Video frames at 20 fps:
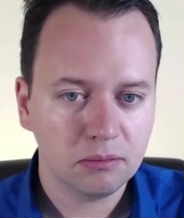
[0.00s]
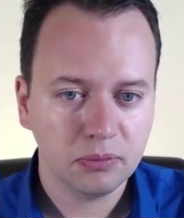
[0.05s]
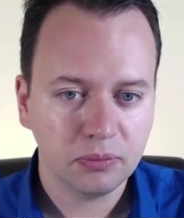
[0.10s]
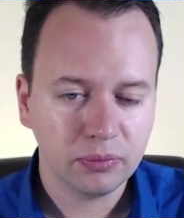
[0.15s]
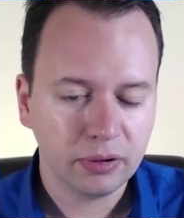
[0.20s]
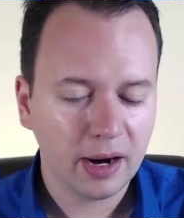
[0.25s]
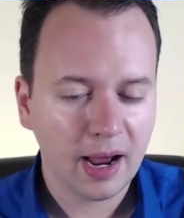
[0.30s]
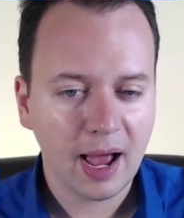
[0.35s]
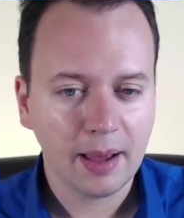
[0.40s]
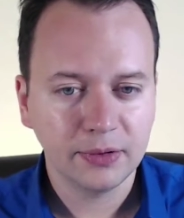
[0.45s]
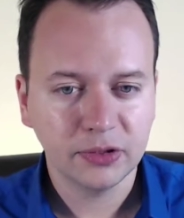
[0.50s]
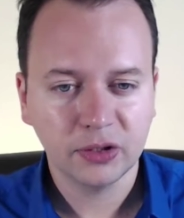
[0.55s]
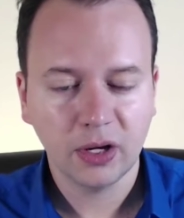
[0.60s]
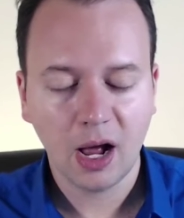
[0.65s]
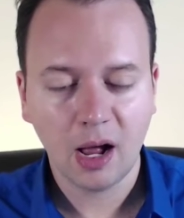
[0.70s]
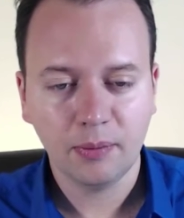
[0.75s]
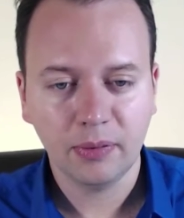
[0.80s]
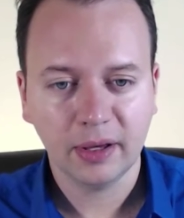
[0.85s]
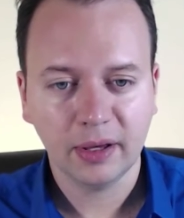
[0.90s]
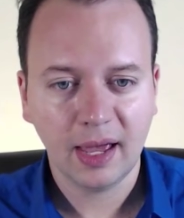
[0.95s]
perhaps
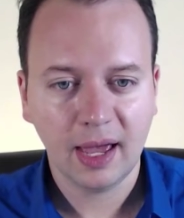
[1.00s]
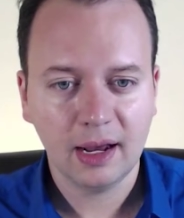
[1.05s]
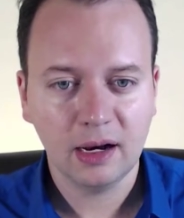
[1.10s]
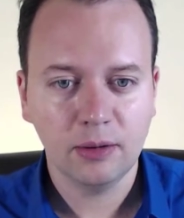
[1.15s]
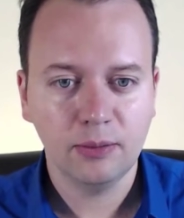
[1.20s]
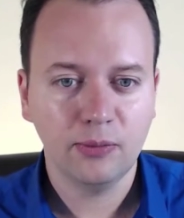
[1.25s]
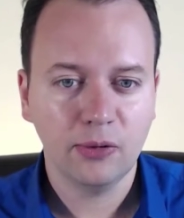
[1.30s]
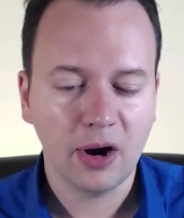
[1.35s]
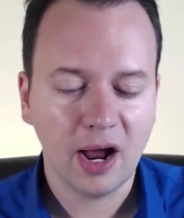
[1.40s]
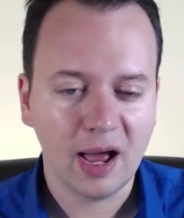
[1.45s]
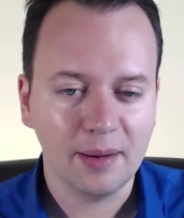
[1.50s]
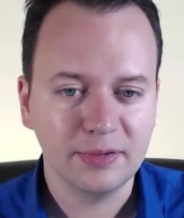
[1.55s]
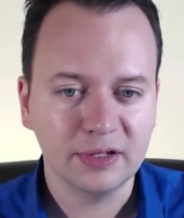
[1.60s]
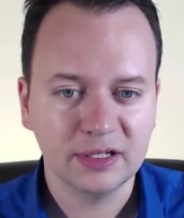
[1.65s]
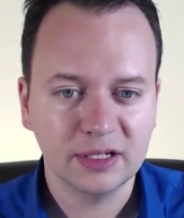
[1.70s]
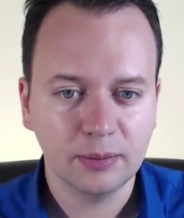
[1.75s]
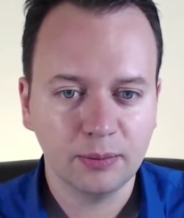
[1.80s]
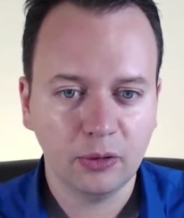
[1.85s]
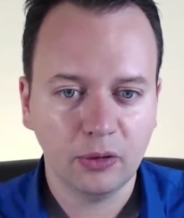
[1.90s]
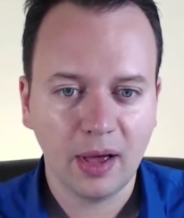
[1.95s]
complicated, perhaps
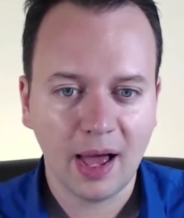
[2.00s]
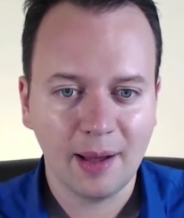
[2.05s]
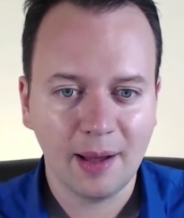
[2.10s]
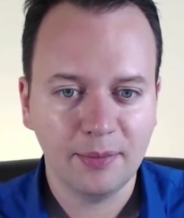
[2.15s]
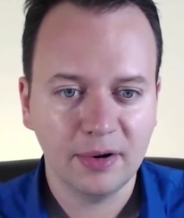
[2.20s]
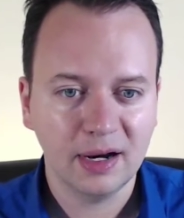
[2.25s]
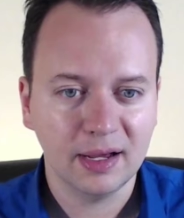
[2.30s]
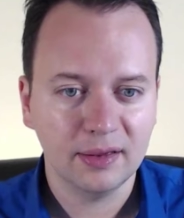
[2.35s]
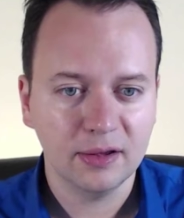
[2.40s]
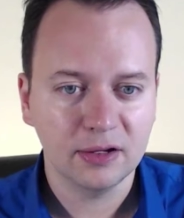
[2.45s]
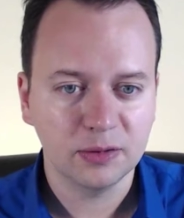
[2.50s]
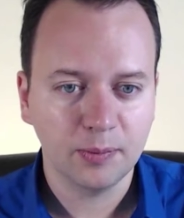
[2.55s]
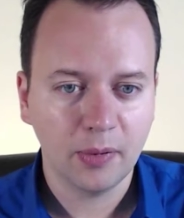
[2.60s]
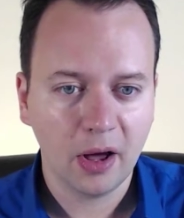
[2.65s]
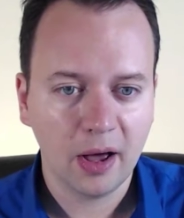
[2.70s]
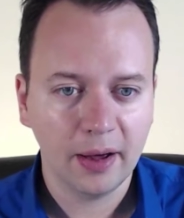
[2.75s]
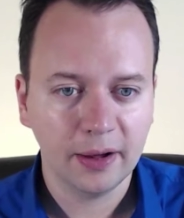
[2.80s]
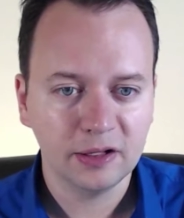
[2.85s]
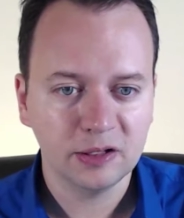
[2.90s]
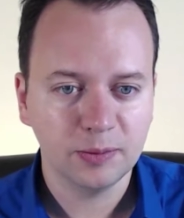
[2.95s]
simple happening in this
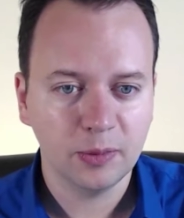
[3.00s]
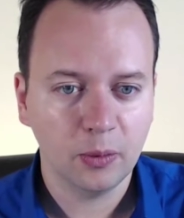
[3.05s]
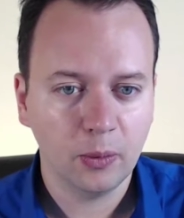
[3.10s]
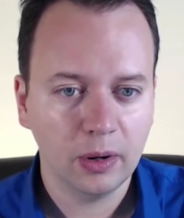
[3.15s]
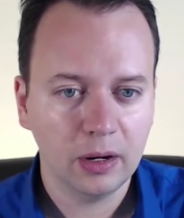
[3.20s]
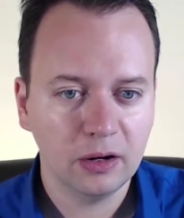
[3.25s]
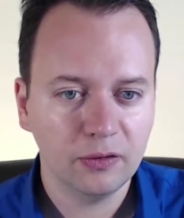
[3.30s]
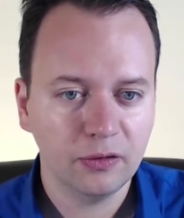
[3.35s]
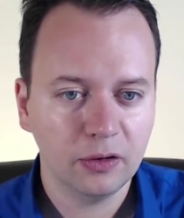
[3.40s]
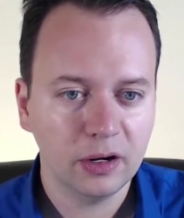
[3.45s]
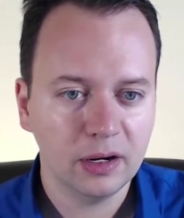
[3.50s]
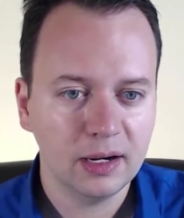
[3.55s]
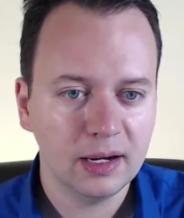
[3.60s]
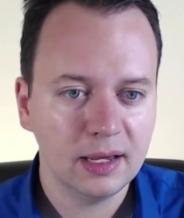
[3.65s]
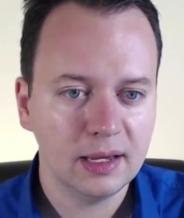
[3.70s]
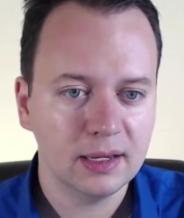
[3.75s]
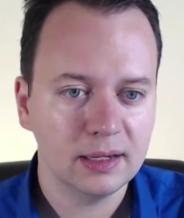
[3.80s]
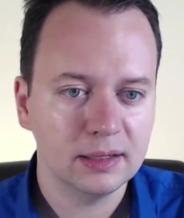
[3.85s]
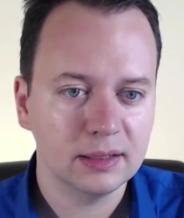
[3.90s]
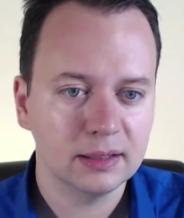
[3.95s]
box, but whatever it
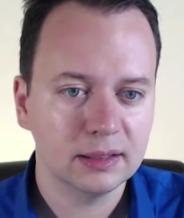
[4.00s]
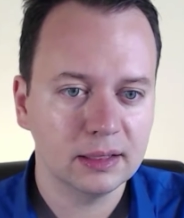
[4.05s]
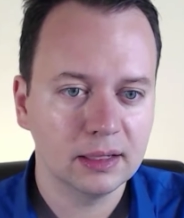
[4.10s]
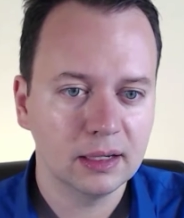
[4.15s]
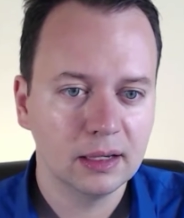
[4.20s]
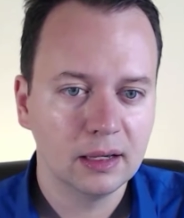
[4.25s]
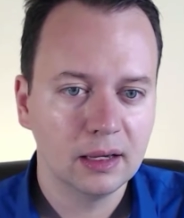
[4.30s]
is,